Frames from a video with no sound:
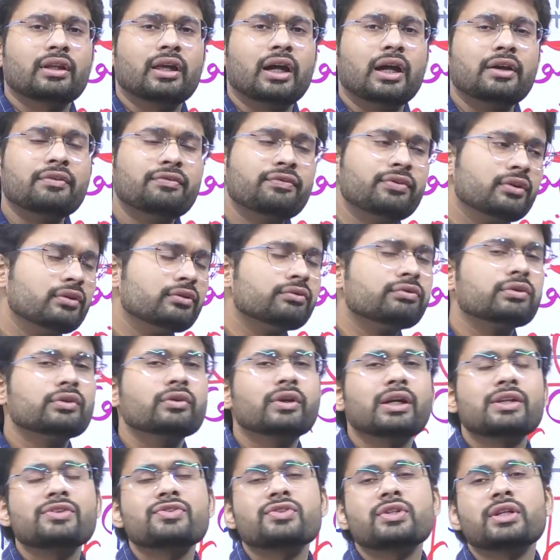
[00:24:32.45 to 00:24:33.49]
And few, you
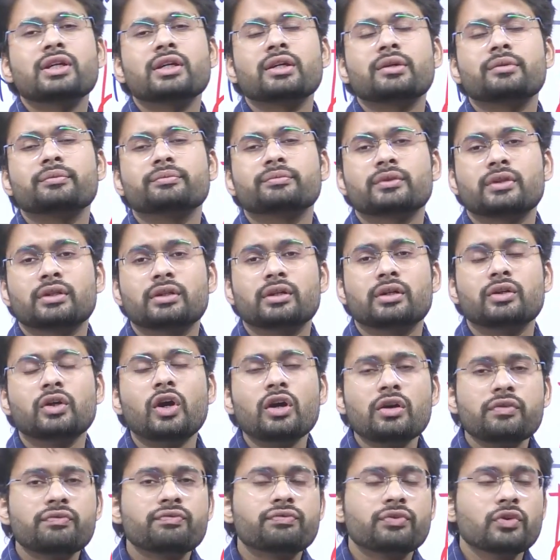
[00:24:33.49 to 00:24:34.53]
can say,
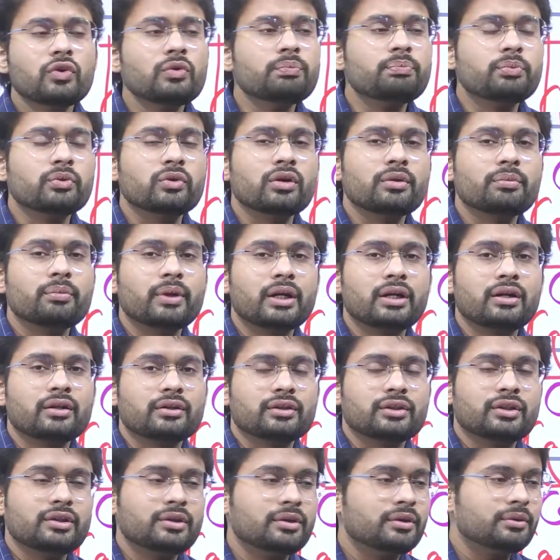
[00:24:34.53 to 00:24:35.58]
not few poor, but
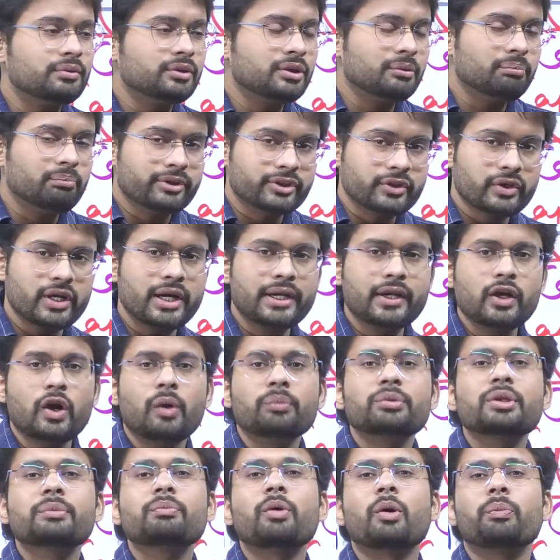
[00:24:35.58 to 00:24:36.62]
the majority
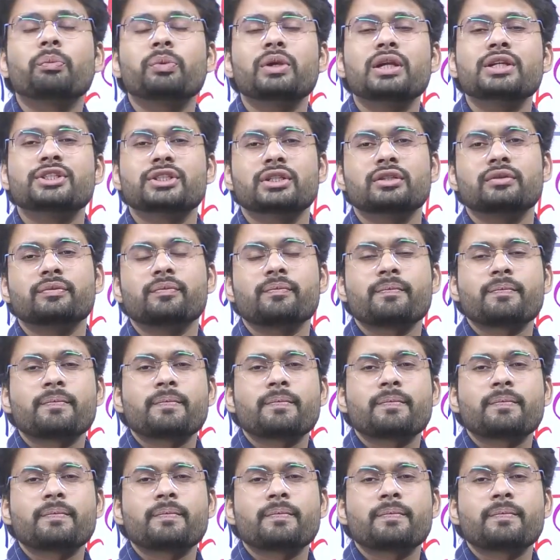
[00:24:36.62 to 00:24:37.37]
of the population,